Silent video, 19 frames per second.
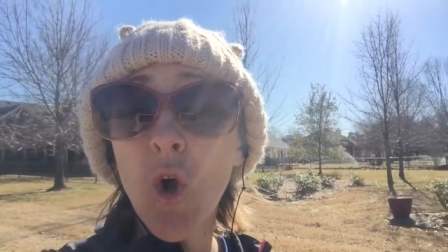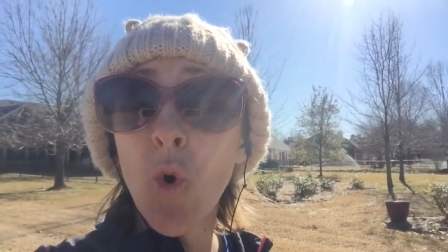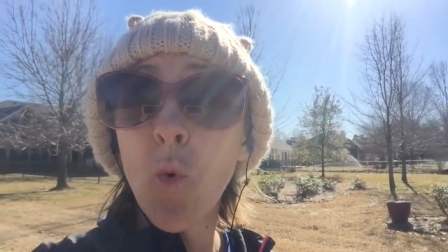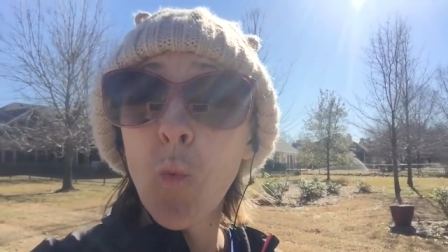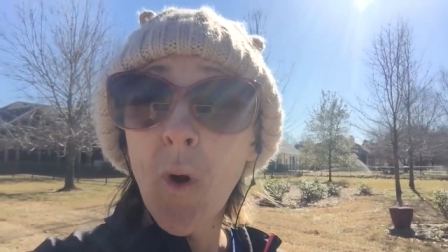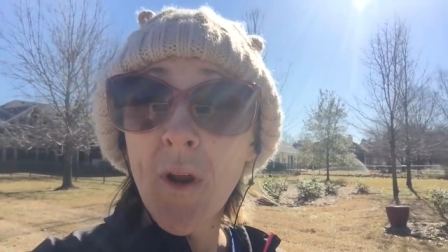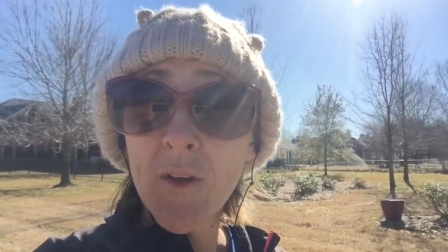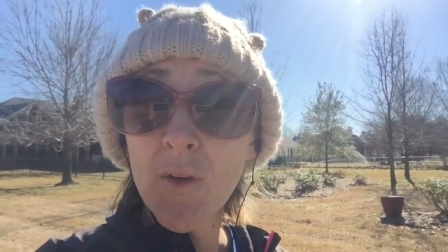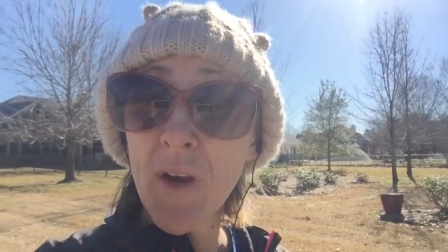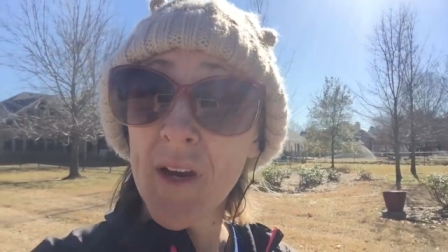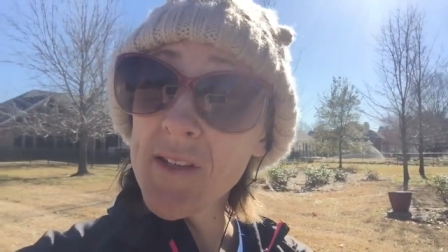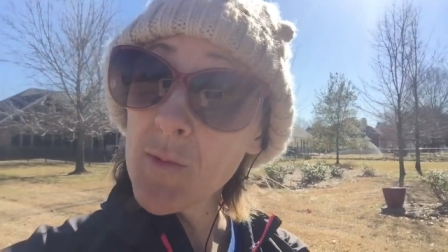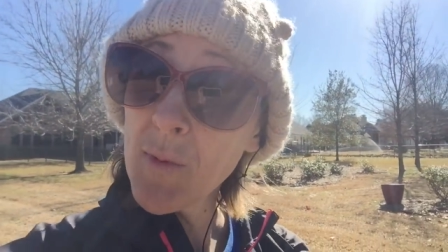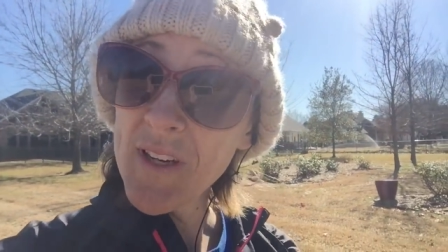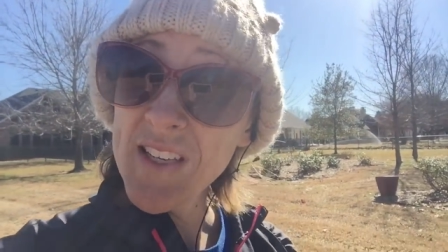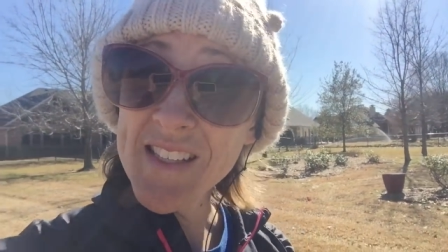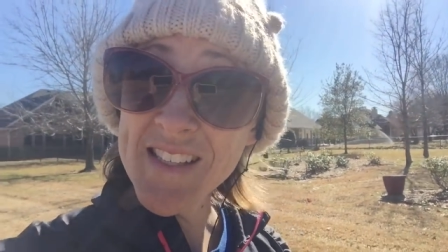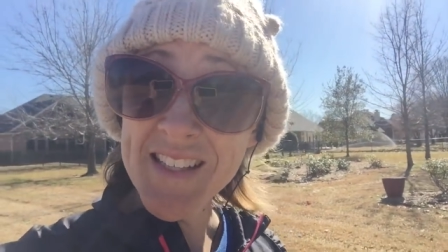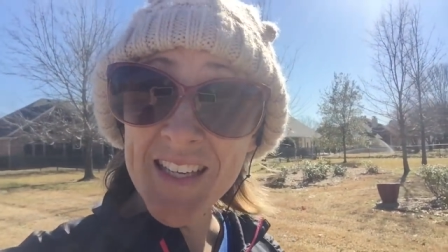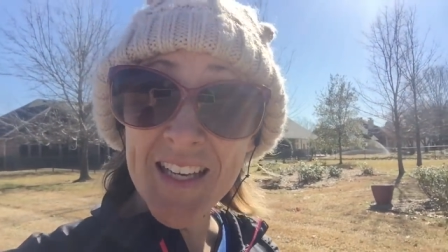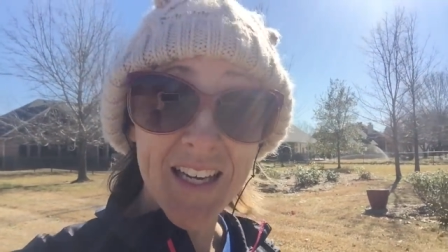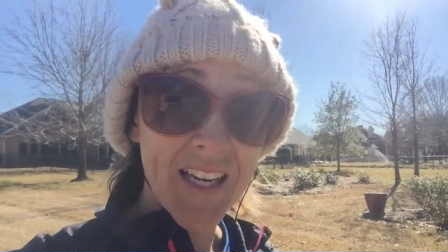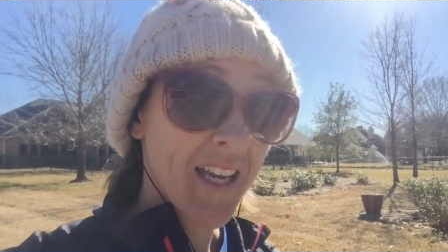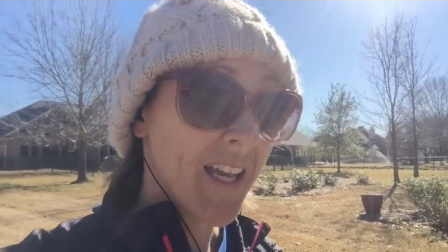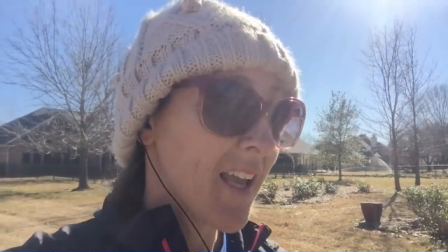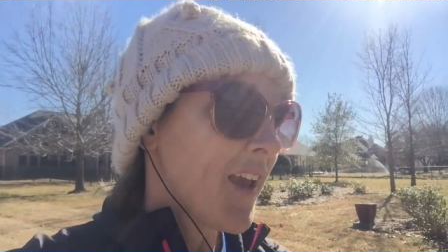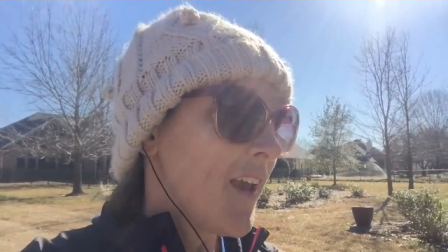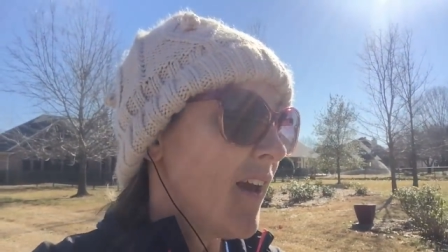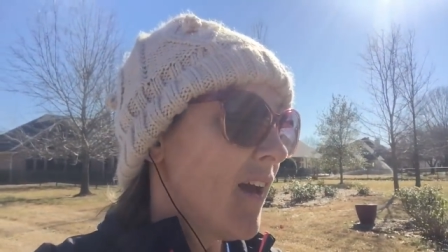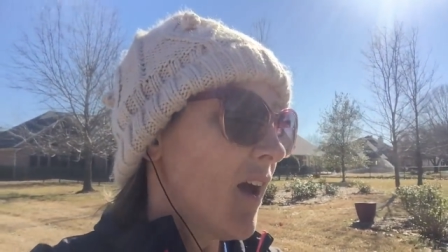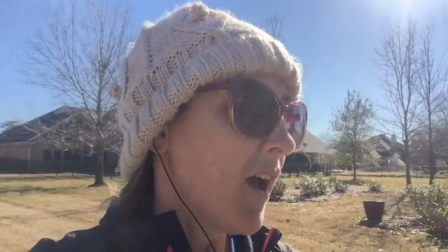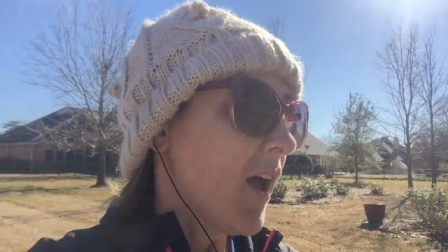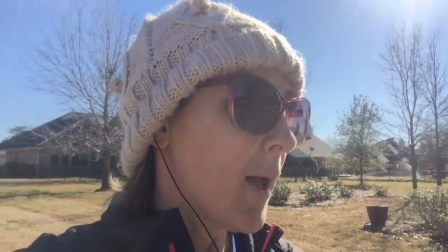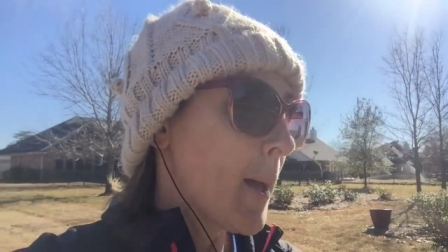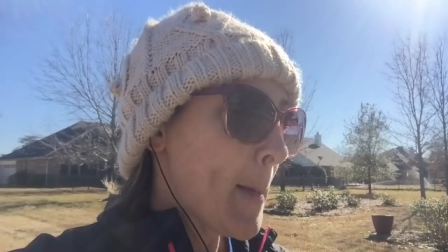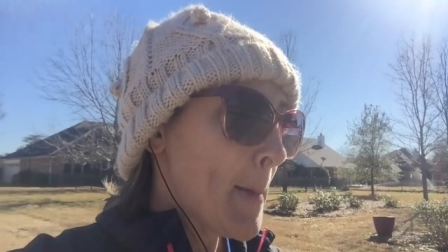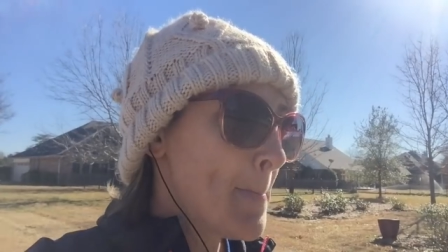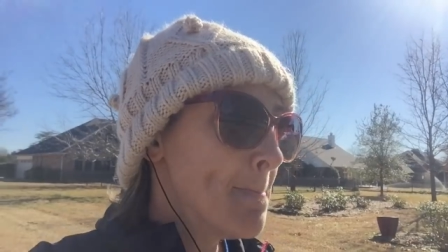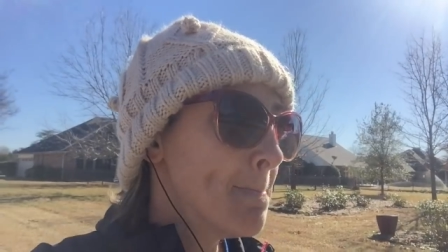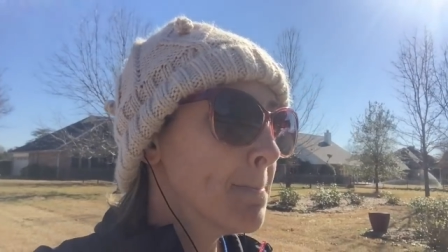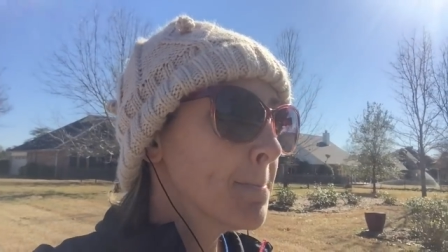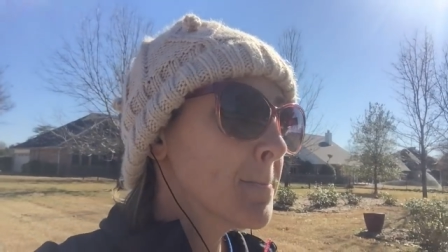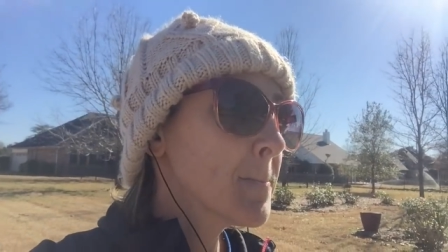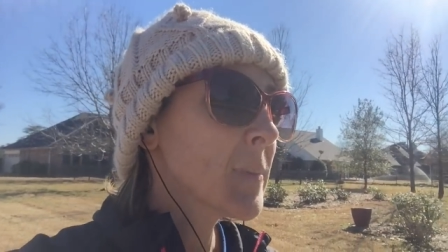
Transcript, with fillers: what you guys want to see. Um,